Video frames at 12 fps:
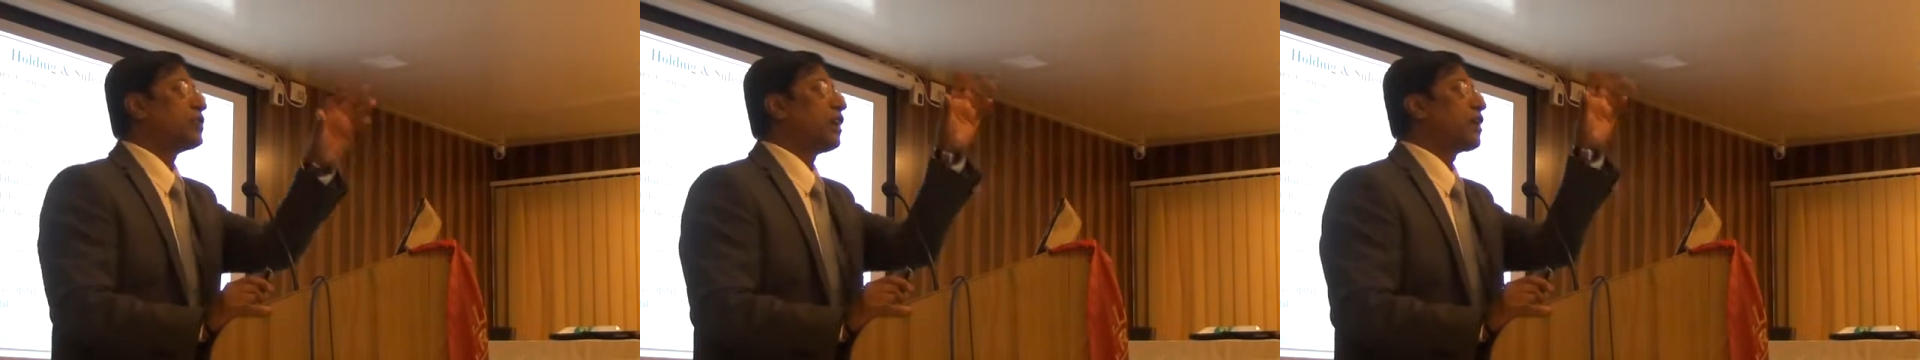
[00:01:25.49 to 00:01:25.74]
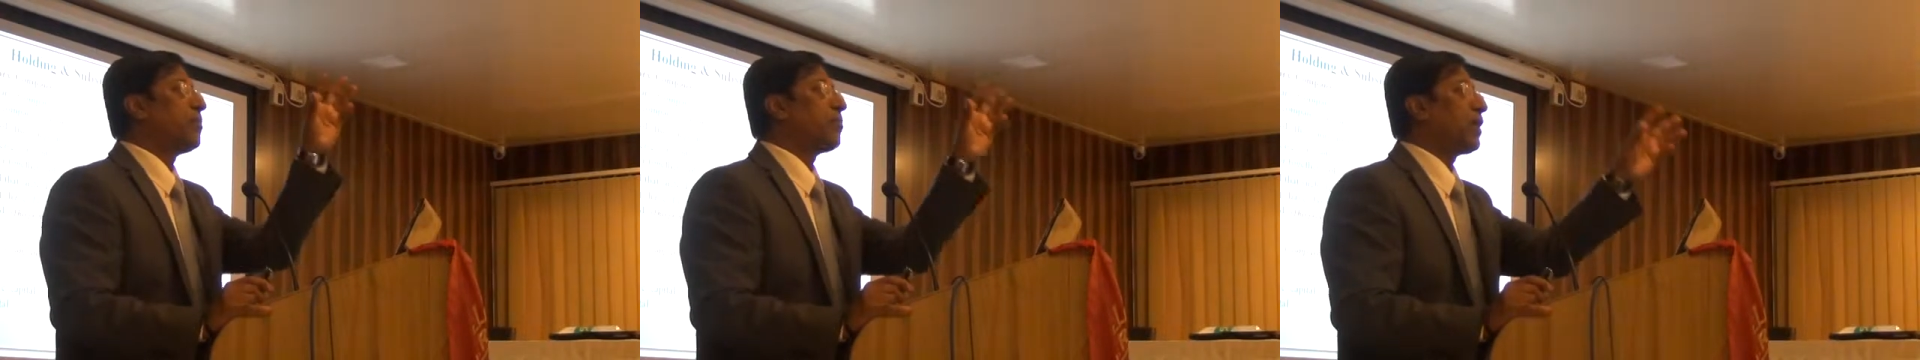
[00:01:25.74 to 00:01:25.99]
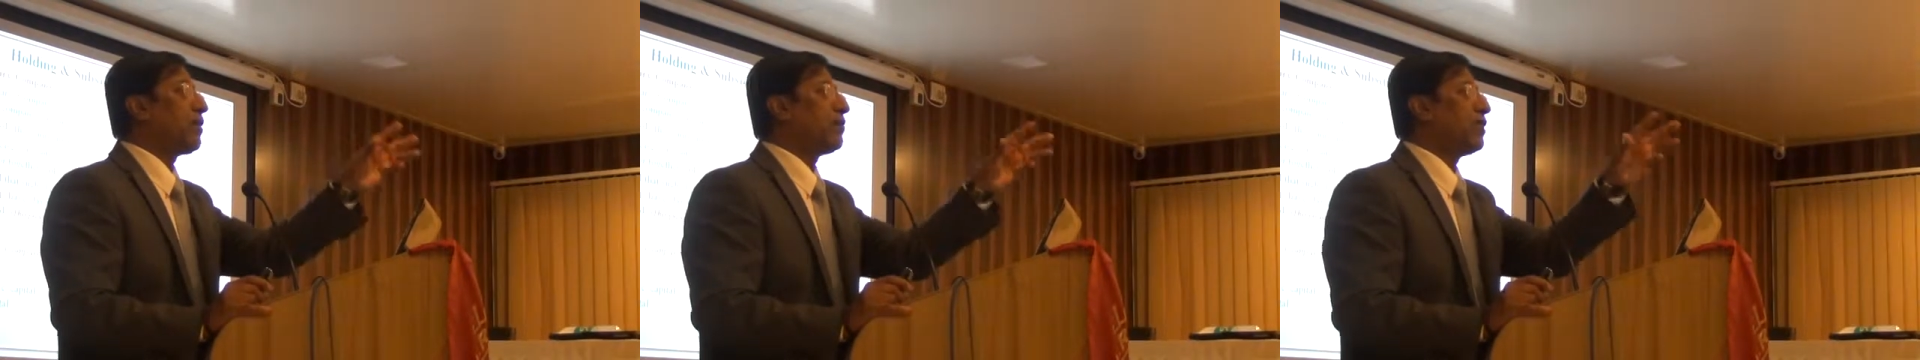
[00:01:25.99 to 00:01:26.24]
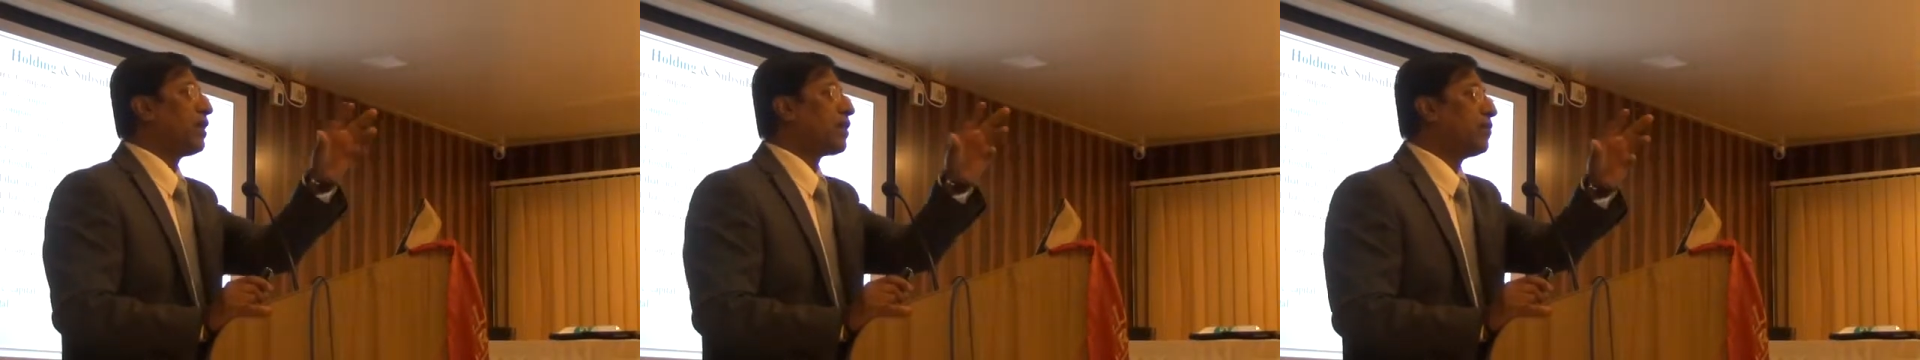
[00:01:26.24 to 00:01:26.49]
shall comply
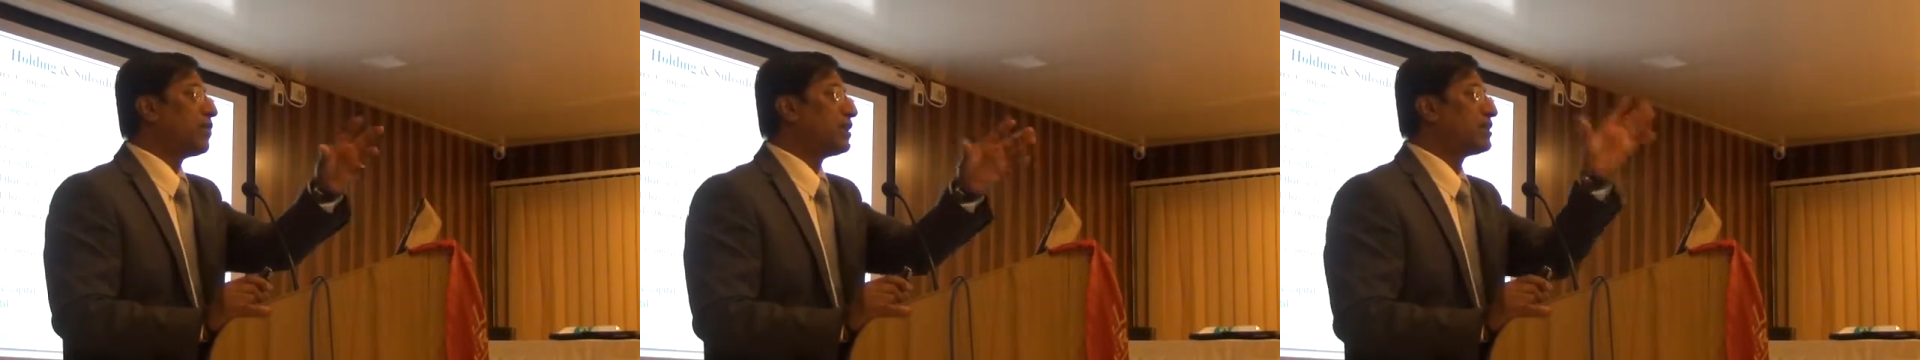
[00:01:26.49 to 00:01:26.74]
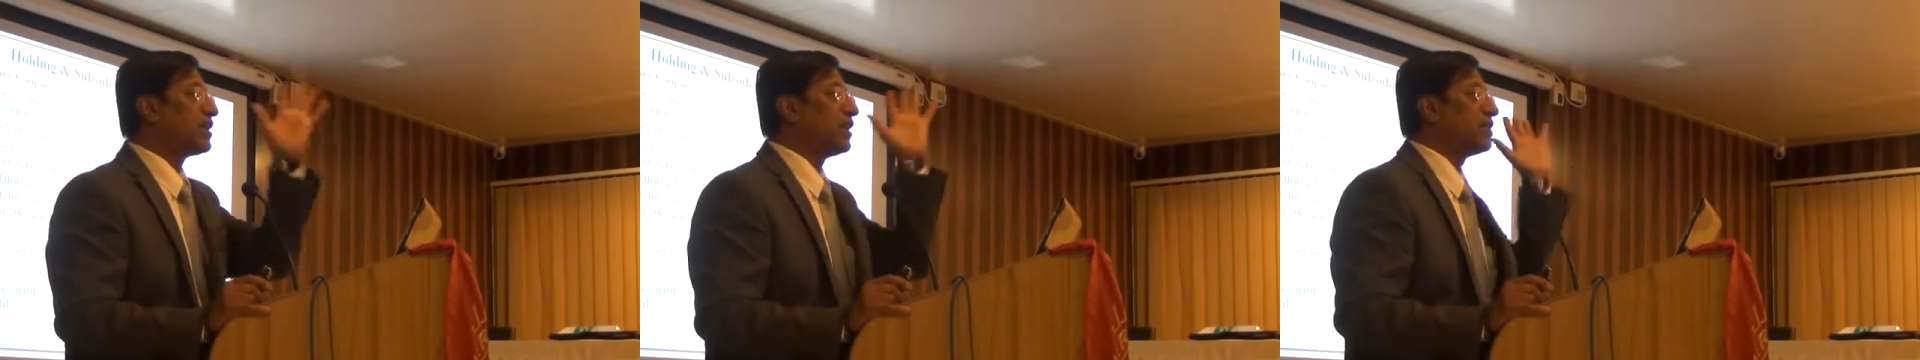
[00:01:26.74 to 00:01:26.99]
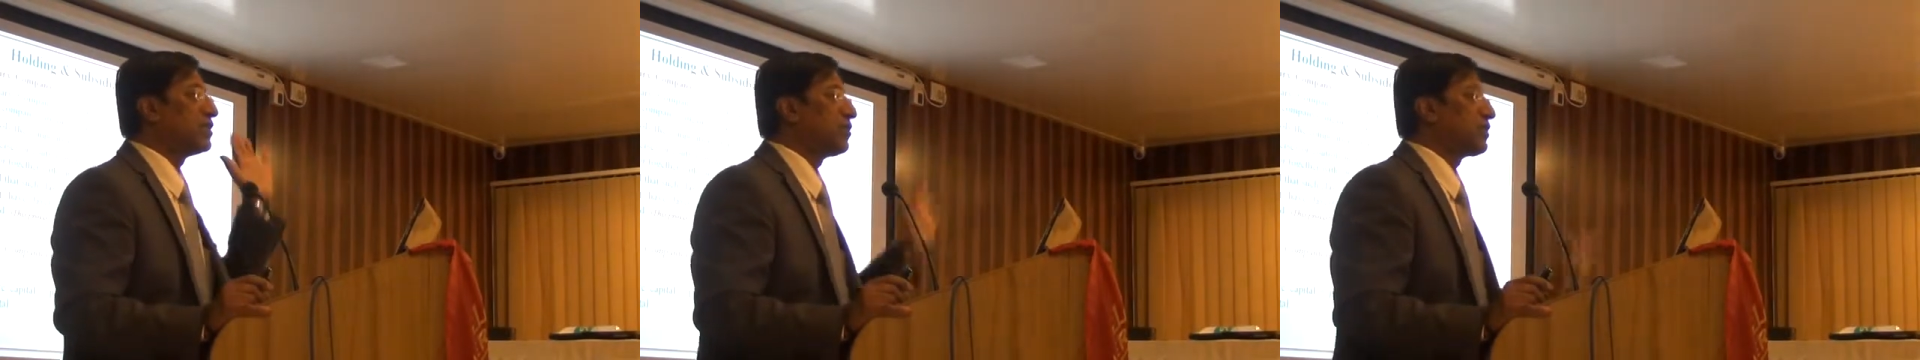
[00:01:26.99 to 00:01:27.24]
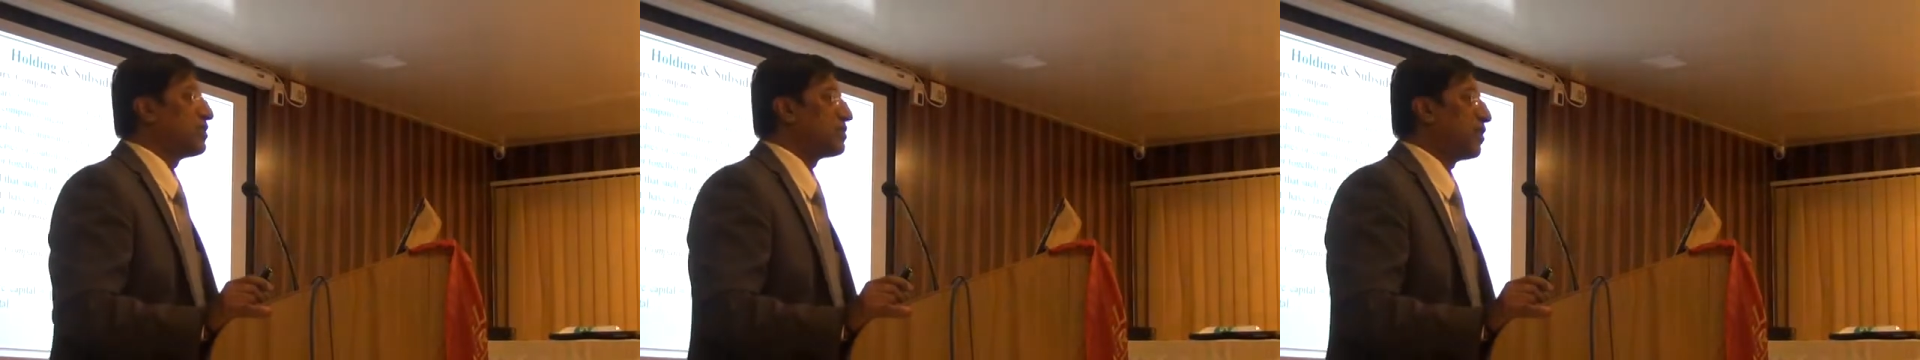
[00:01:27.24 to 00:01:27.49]
with the accounting standards
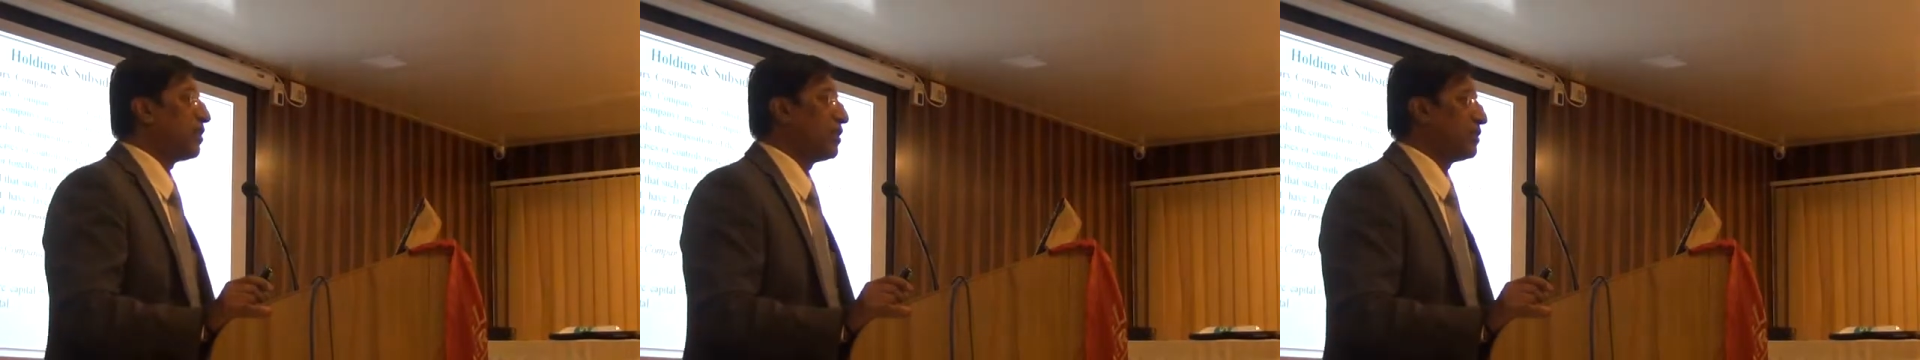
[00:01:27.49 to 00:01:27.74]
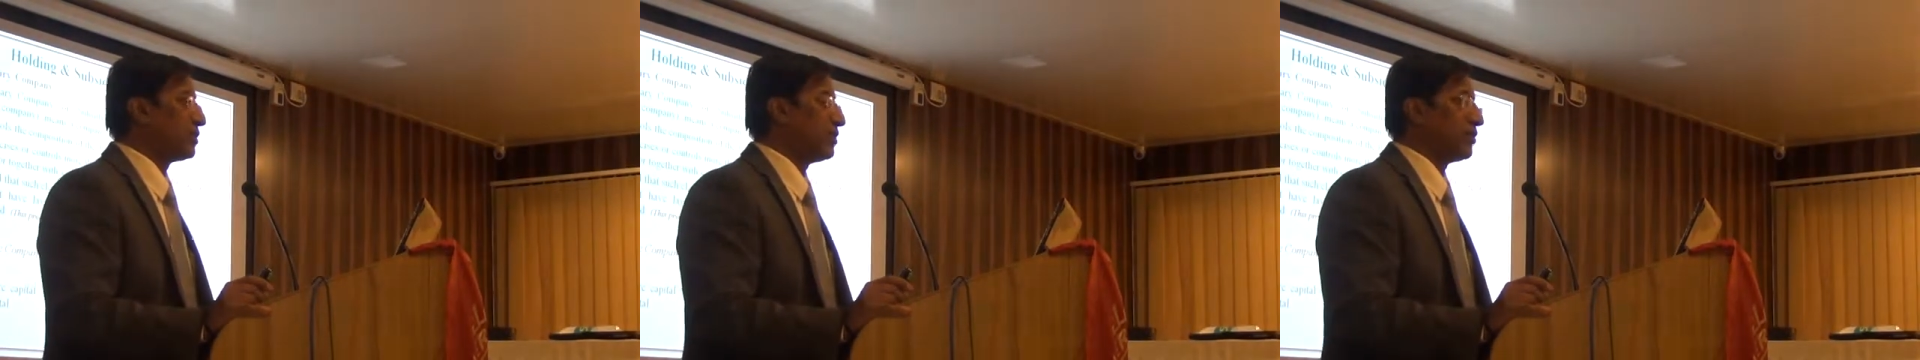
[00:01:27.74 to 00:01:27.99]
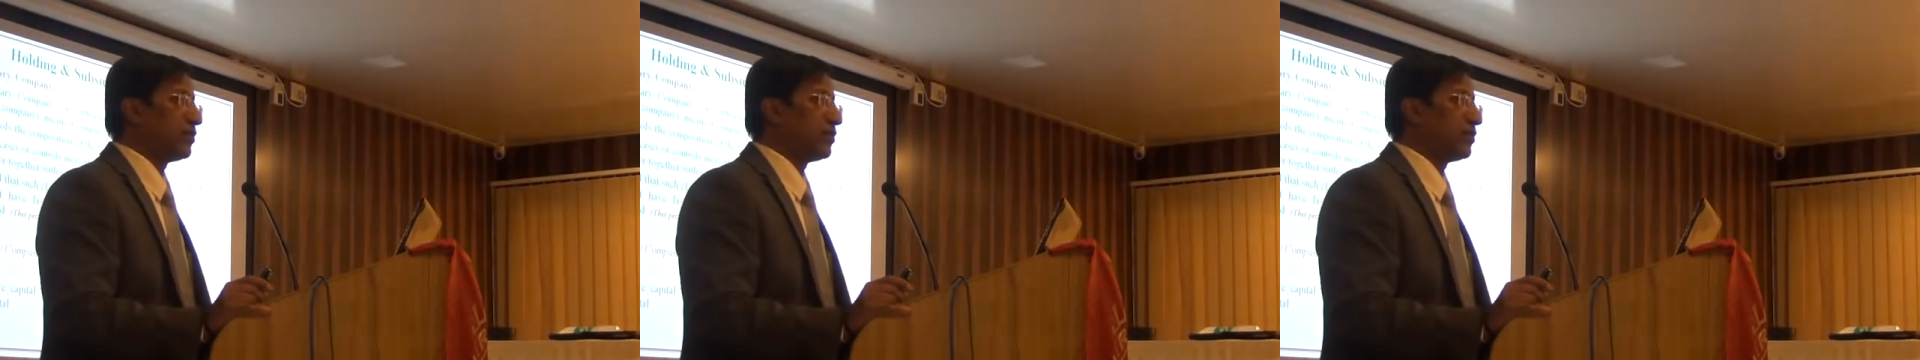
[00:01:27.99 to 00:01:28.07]
for consolidation.